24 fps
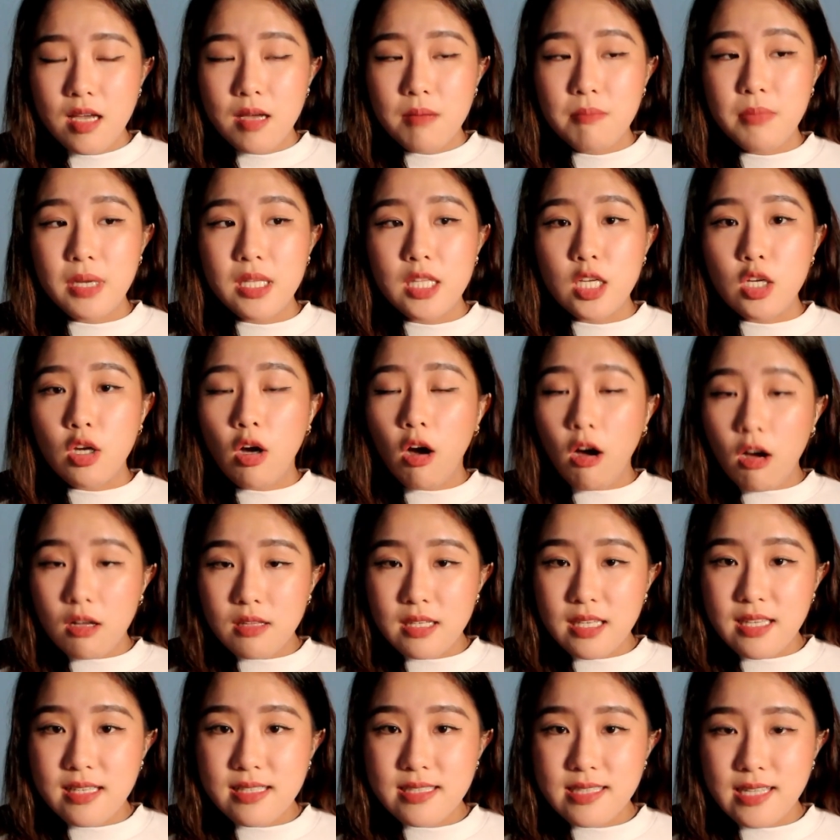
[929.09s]
but the
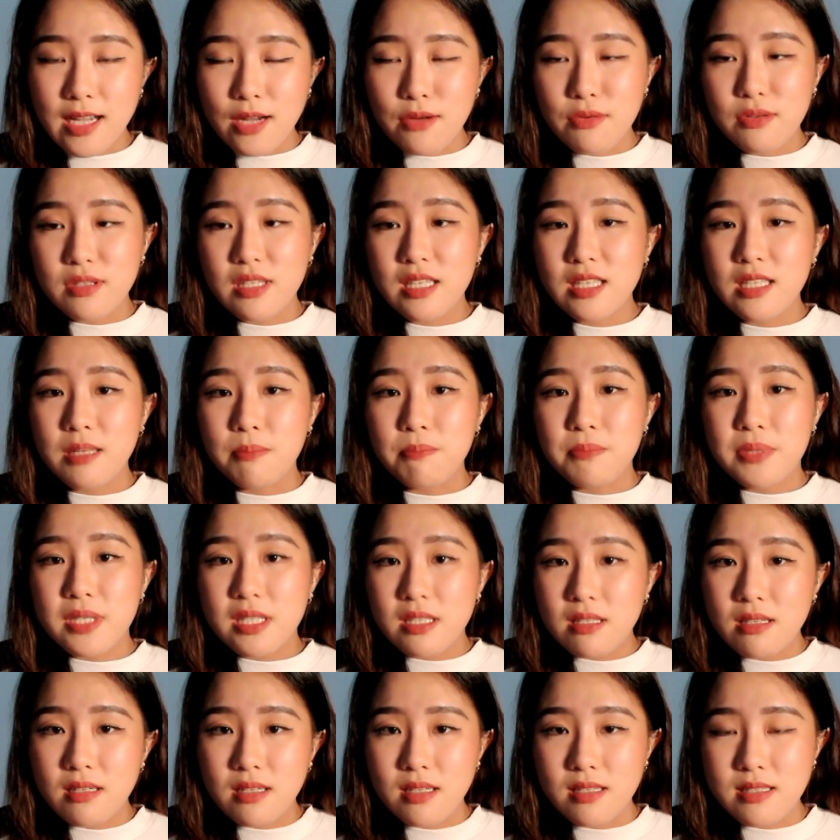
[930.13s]
colleagues are really the
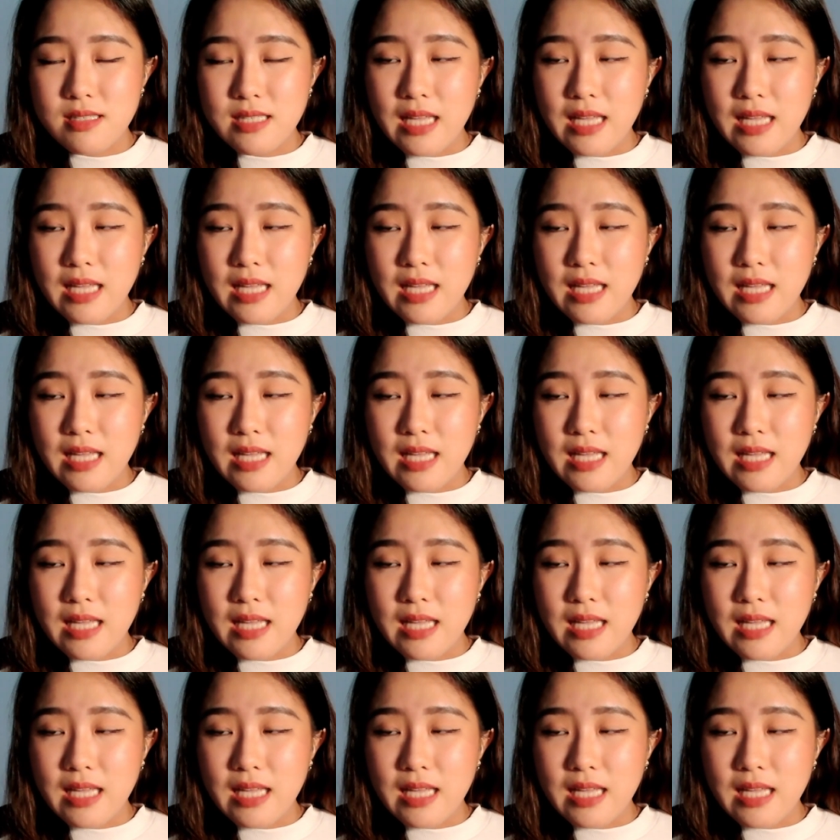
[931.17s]
peers,